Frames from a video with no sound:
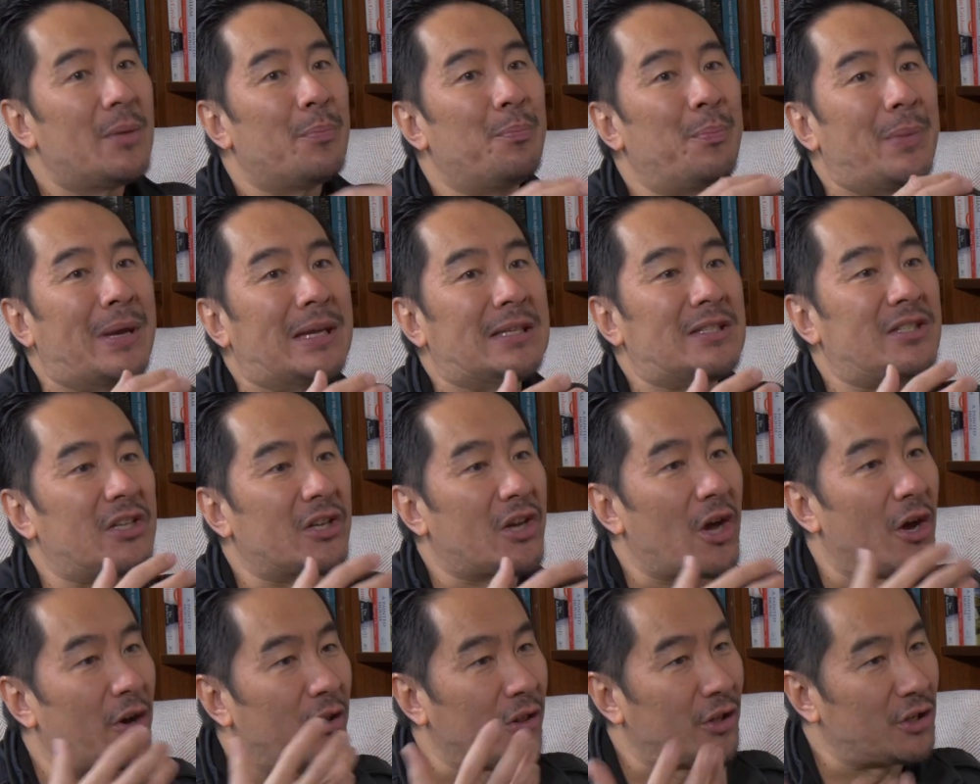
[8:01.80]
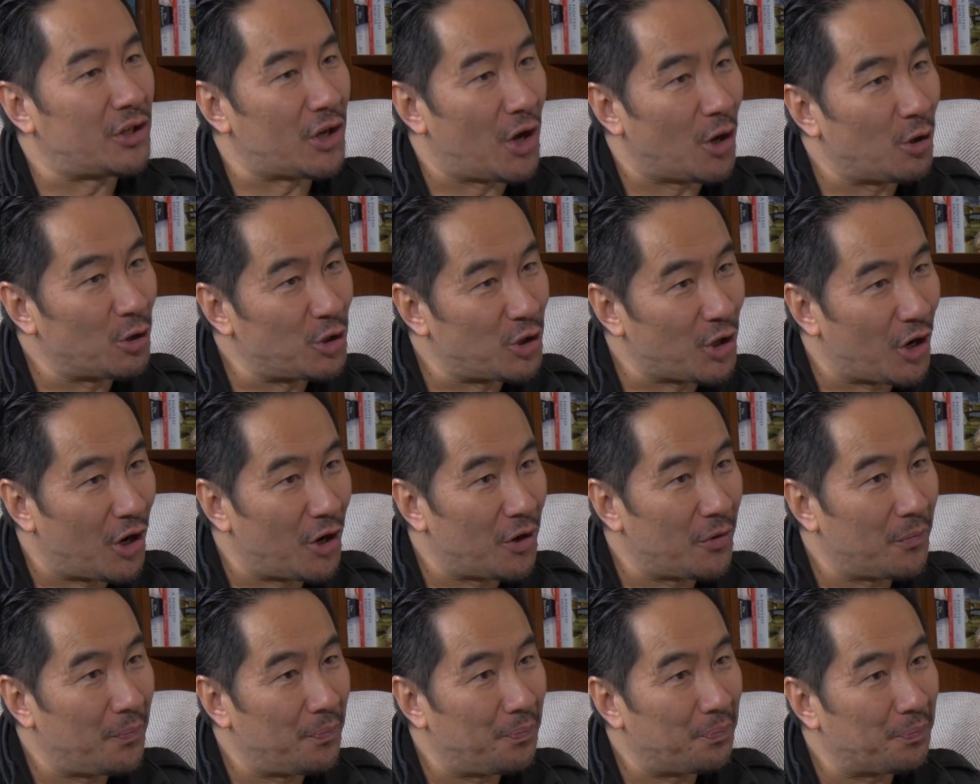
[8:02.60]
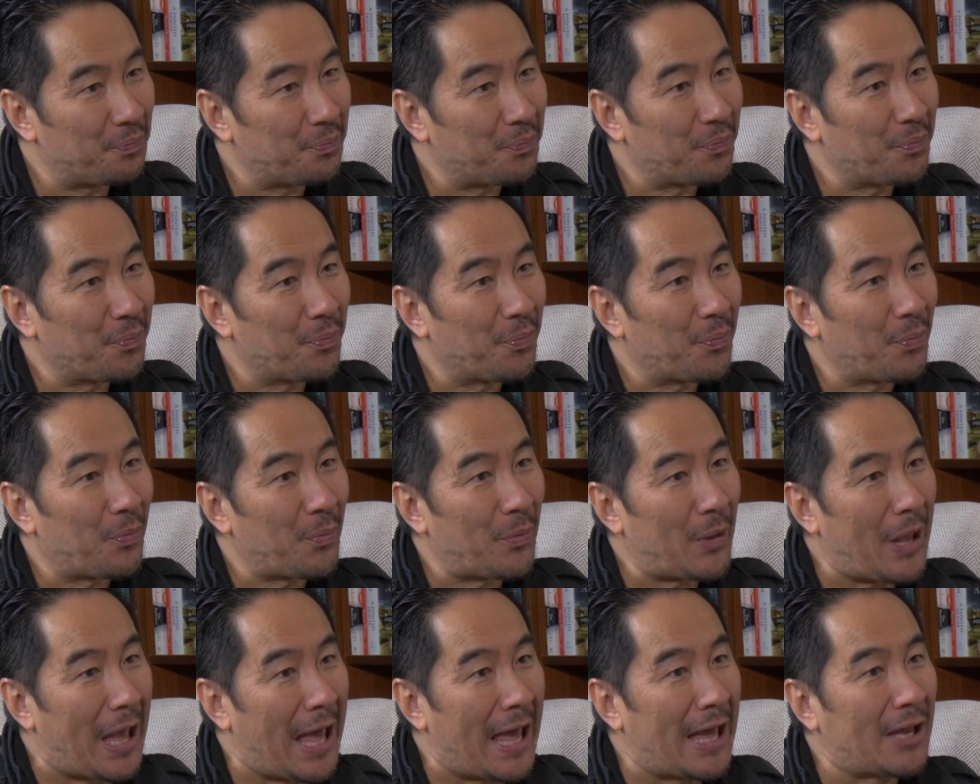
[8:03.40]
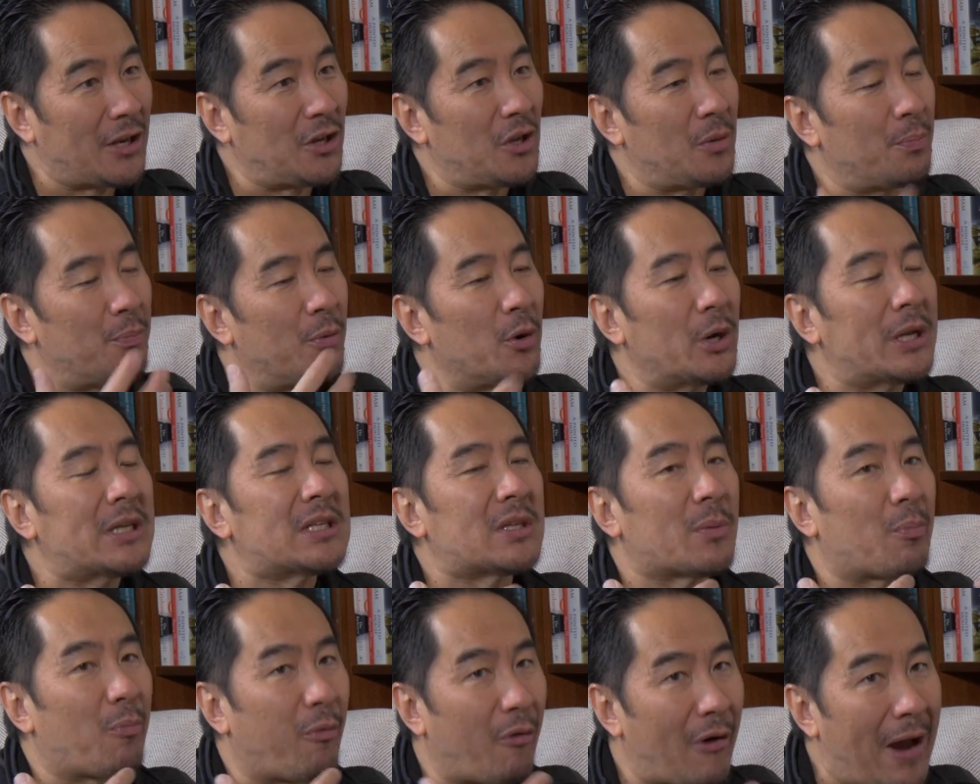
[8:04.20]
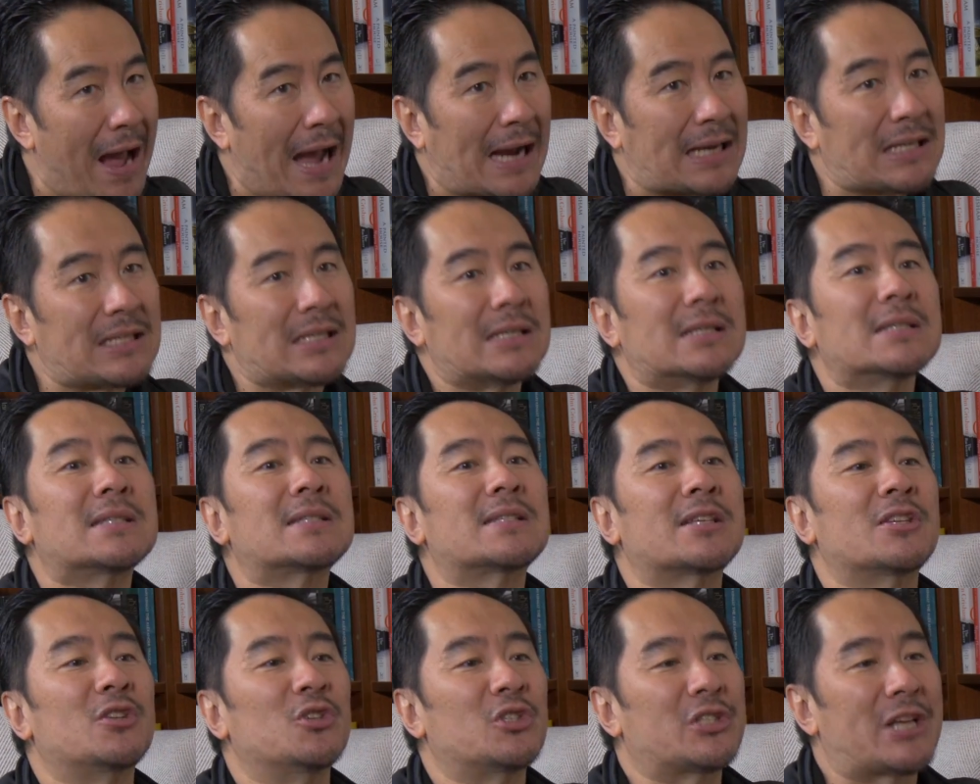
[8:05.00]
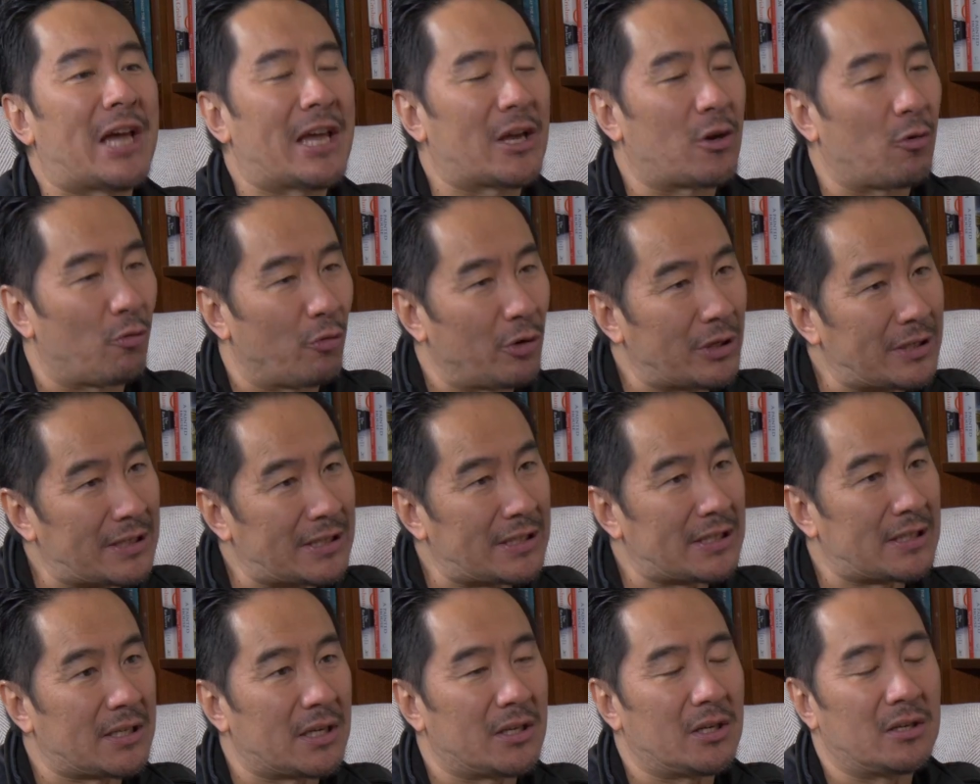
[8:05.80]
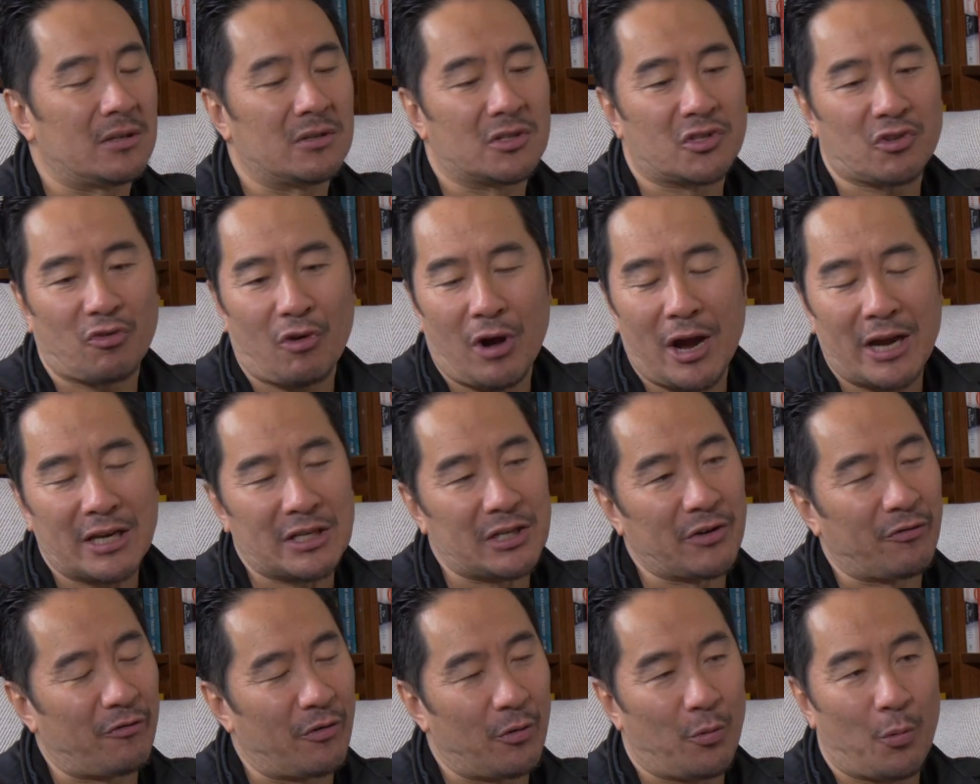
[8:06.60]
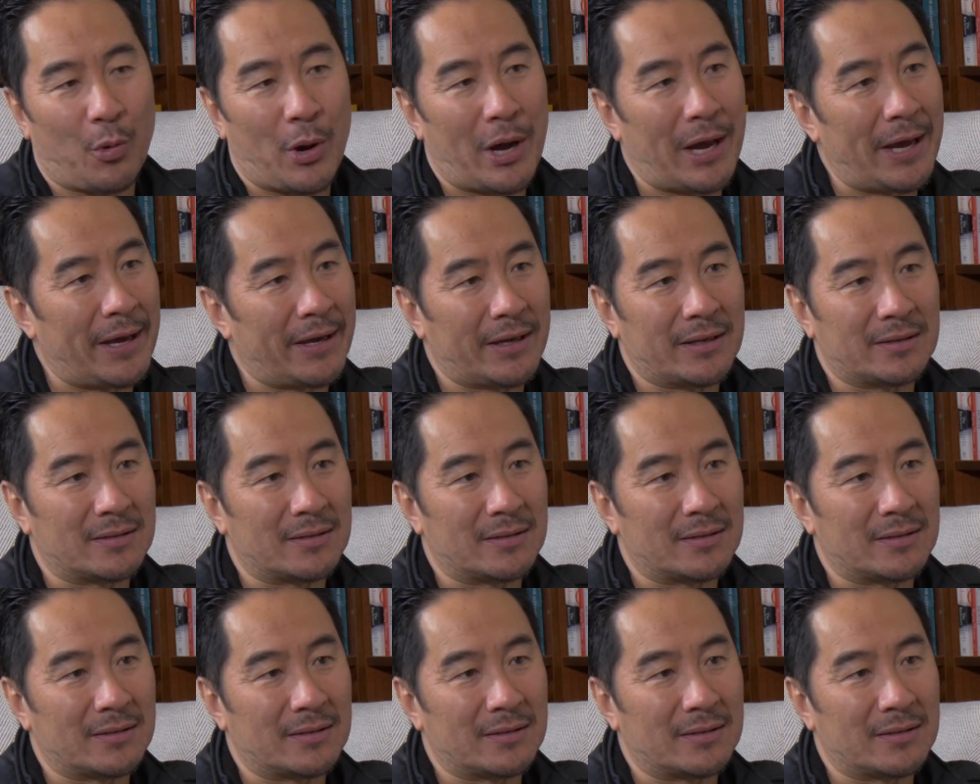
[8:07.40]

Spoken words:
means you go to the dojo and you put into practice and you take risks and you try a different way.